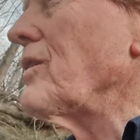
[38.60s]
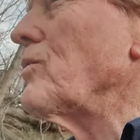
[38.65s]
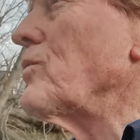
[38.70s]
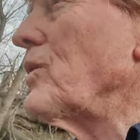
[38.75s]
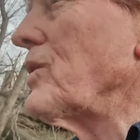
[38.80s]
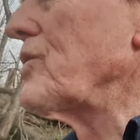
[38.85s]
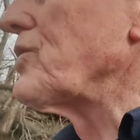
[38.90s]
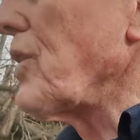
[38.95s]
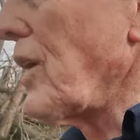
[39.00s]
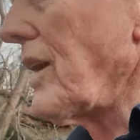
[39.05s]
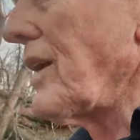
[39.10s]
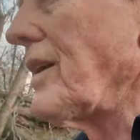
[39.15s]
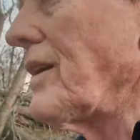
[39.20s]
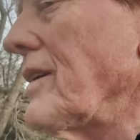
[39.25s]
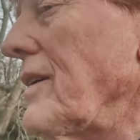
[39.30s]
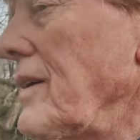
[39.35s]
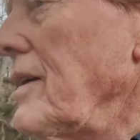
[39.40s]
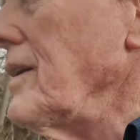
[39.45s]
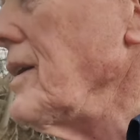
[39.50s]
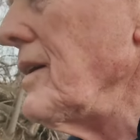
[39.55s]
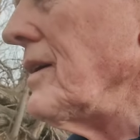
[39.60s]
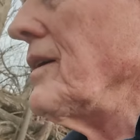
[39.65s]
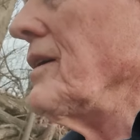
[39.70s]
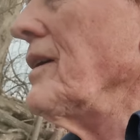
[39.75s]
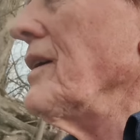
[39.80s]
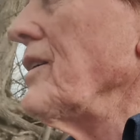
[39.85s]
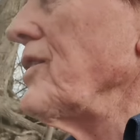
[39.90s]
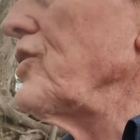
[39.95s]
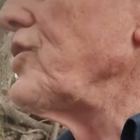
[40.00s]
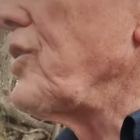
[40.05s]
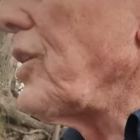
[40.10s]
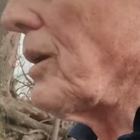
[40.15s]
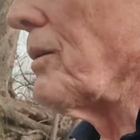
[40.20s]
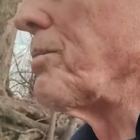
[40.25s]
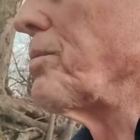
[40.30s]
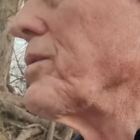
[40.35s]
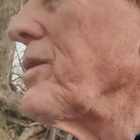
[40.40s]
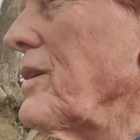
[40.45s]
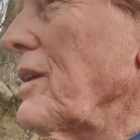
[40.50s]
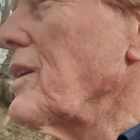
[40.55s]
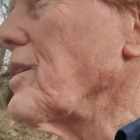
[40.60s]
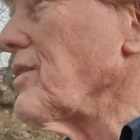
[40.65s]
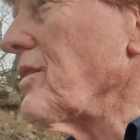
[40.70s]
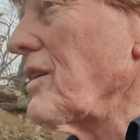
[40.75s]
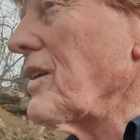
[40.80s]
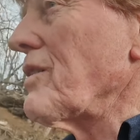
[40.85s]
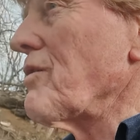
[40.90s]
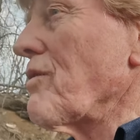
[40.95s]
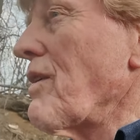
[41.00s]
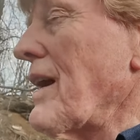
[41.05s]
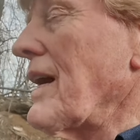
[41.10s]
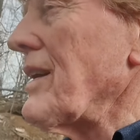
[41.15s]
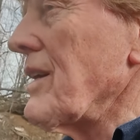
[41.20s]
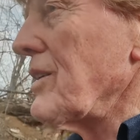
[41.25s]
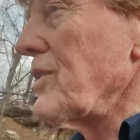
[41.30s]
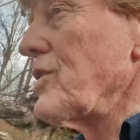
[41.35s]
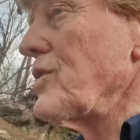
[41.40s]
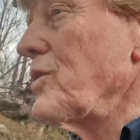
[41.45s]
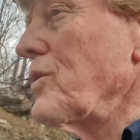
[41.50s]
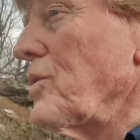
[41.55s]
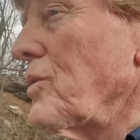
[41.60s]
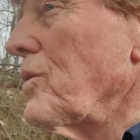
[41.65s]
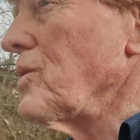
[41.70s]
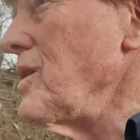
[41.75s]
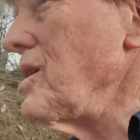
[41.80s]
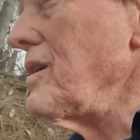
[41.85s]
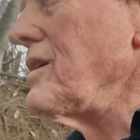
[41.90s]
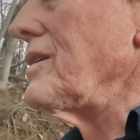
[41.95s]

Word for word: in which a ship literally ran into